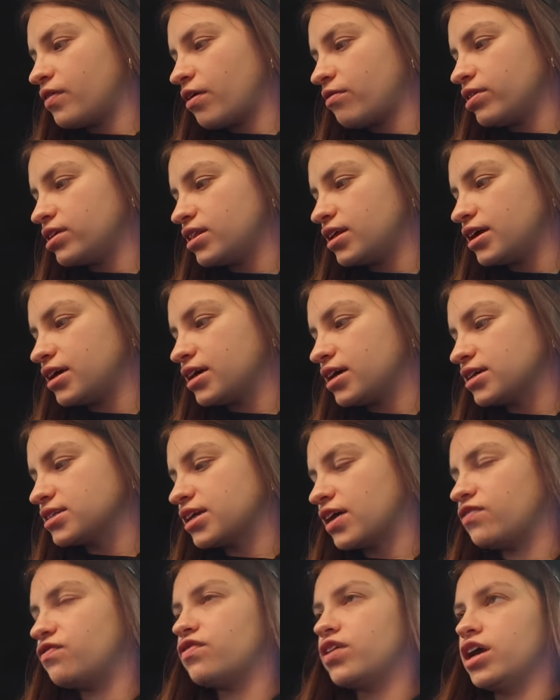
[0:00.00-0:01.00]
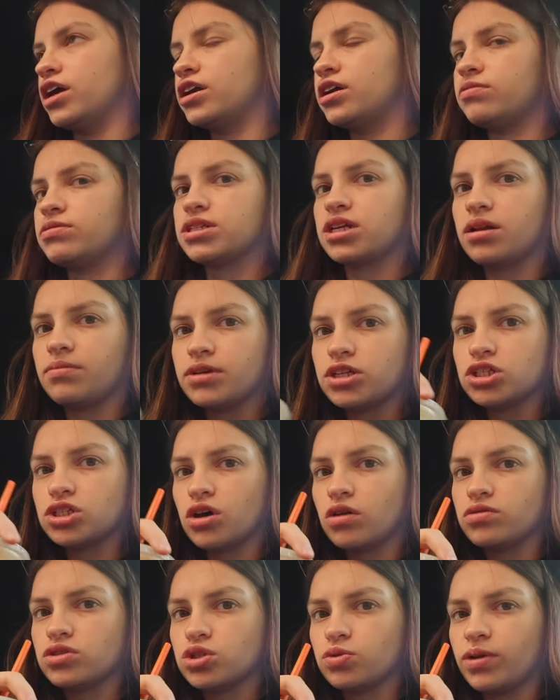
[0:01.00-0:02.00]
everything because i figured it was gonna be
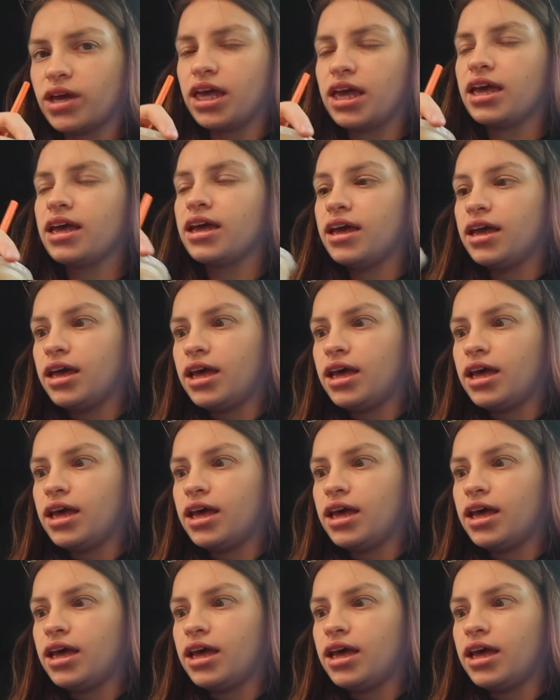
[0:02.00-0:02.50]
so sweet